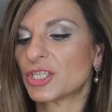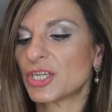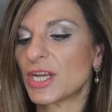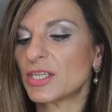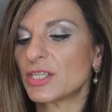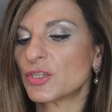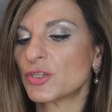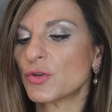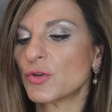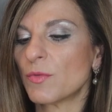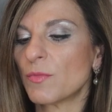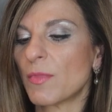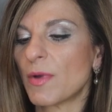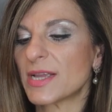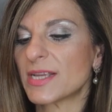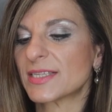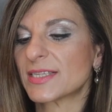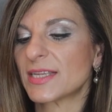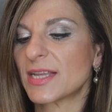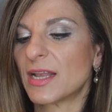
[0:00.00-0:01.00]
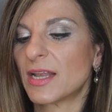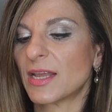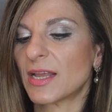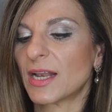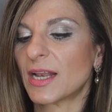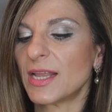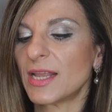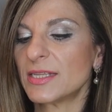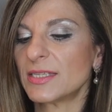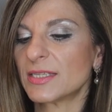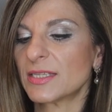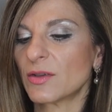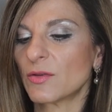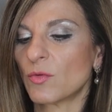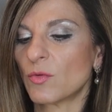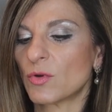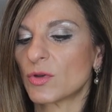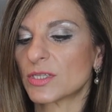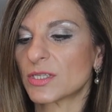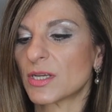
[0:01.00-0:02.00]
gentle micellar cleansing
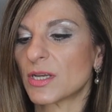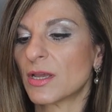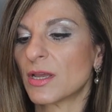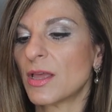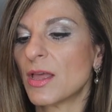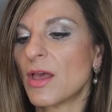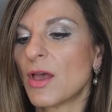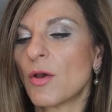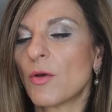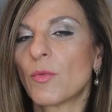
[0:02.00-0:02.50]
water,